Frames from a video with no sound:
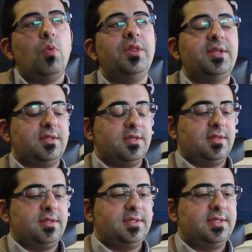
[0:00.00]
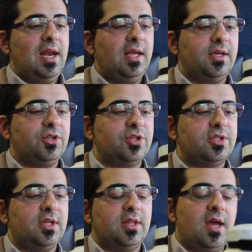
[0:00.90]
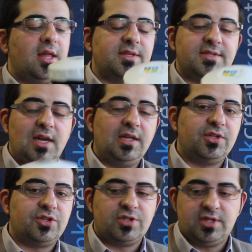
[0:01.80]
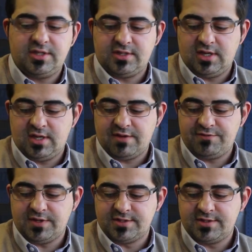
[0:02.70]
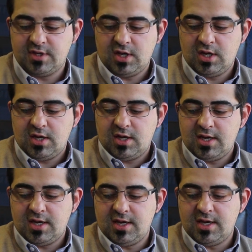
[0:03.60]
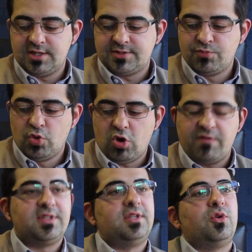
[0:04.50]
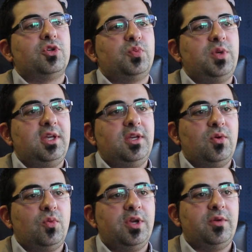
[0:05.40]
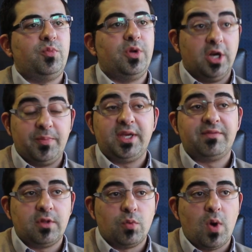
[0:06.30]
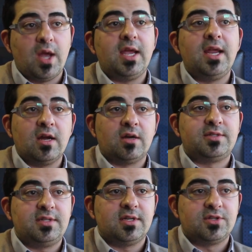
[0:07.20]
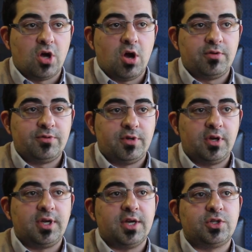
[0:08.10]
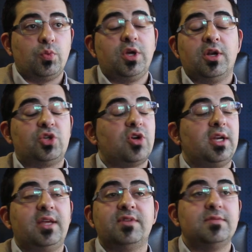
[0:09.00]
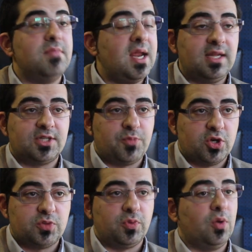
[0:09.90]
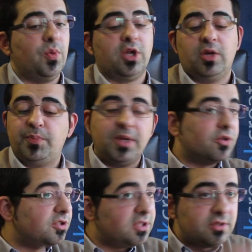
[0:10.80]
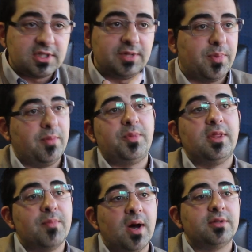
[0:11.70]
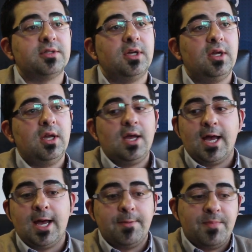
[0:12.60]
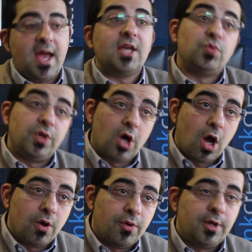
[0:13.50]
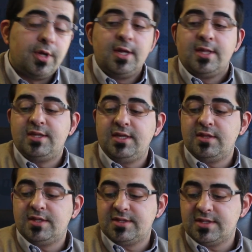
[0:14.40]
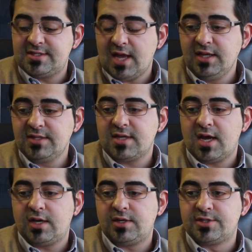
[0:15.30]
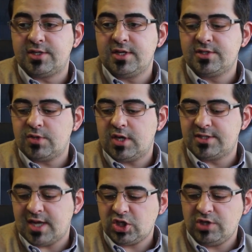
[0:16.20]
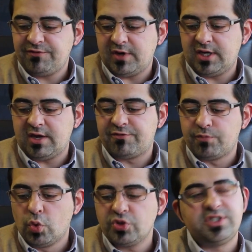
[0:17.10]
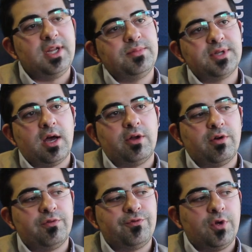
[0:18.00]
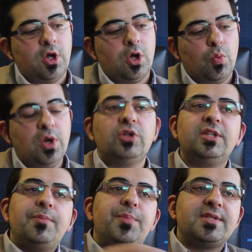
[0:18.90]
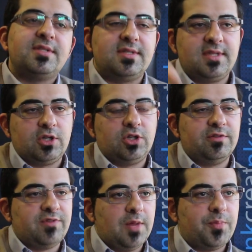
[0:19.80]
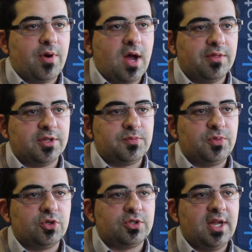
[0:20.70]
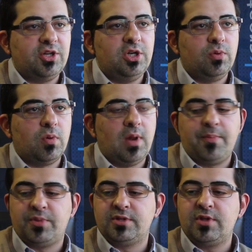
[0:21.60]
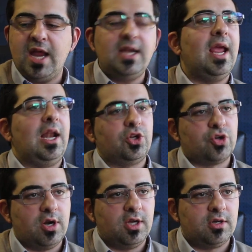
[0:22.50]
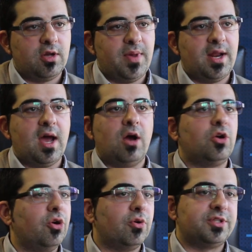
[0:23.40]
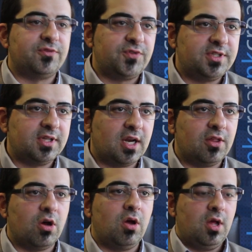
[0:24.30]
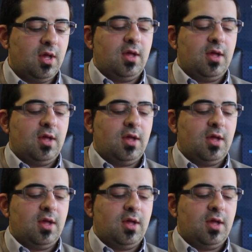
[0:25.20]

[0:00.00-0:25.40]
Well, the selling, interestingly enough, is more obviously because we're going to be giving them away in our CSR. Yeah. Okay. So we're going to try and give as many as possible, and we're going to be continuously pumping them out as we go. The selling side is actually, funny enough, more stemmed out of, we looked at the businesses that could develop around this, because naturally what will happen with any electronic, no matter how good or sophisticated they are,